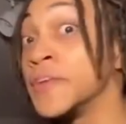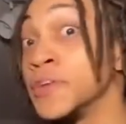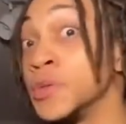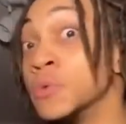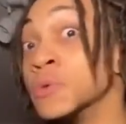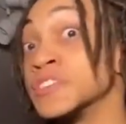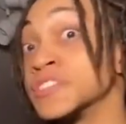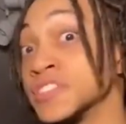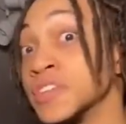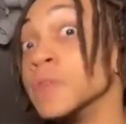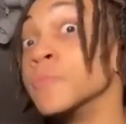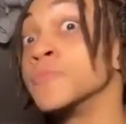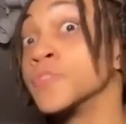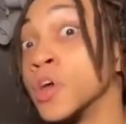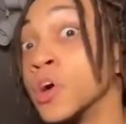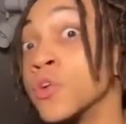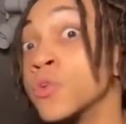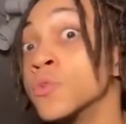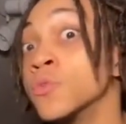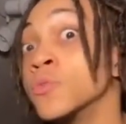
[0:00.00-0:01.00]
been doing something
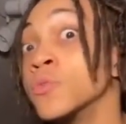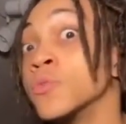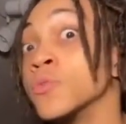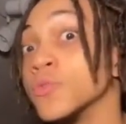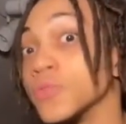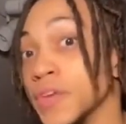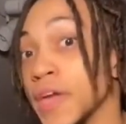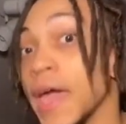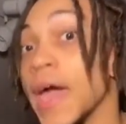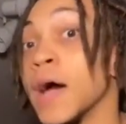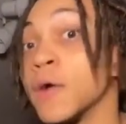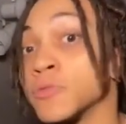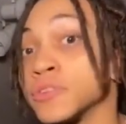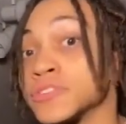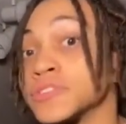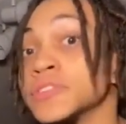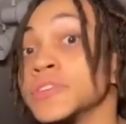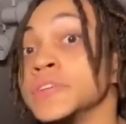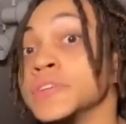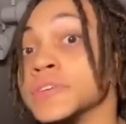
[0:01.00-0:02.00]
though, yeah, I would
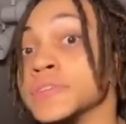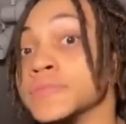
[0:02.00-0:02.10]
have seen